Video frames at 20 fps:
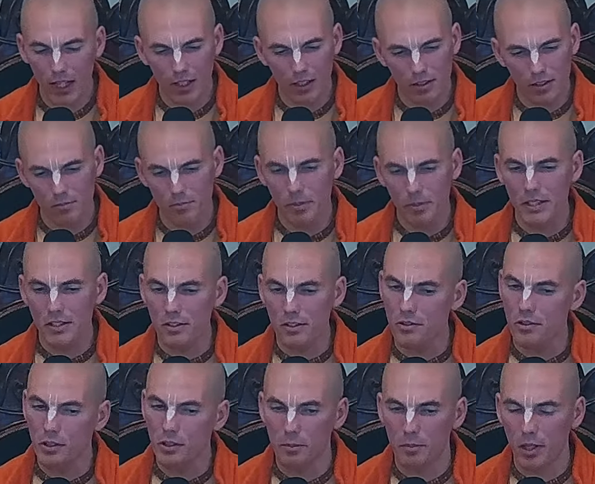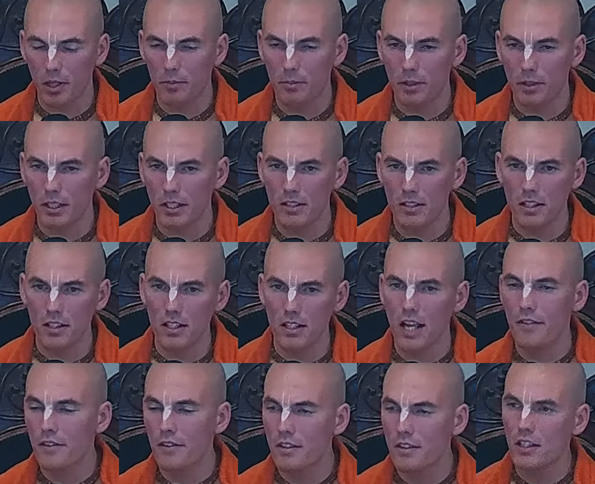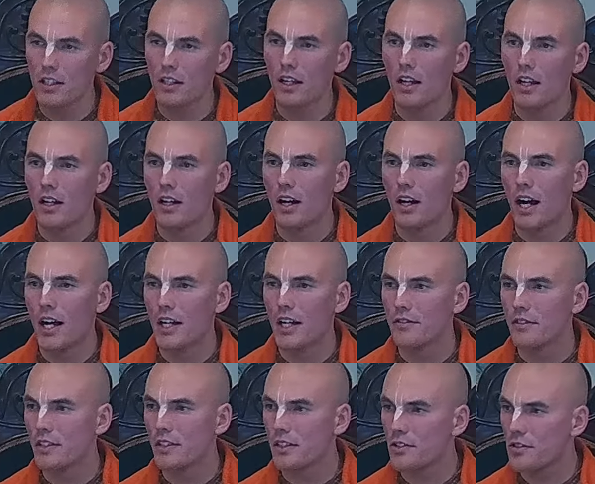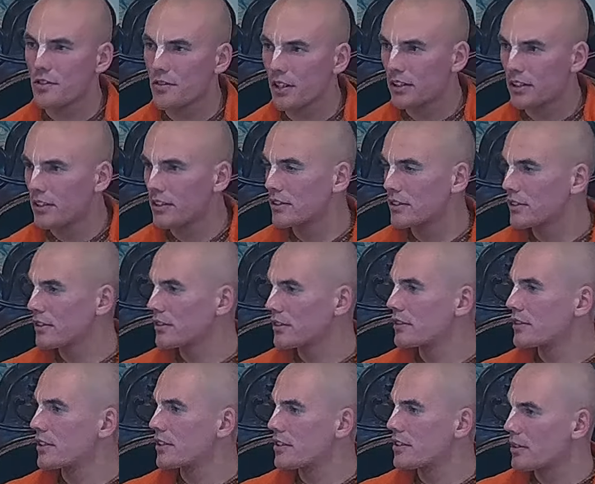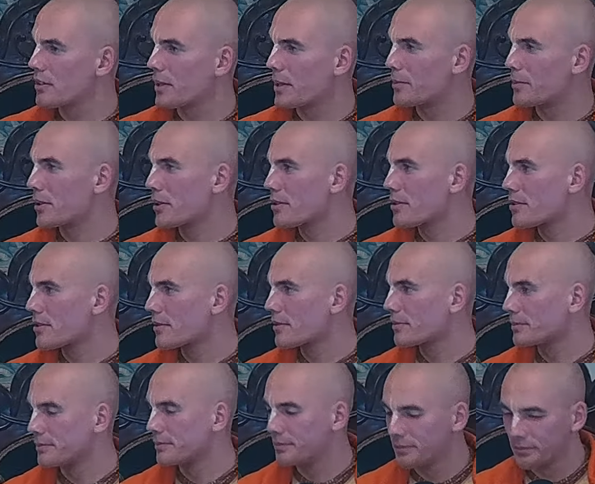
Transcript: And that pleases Srila Prabhupada. He says, everything I have instructed is in my books.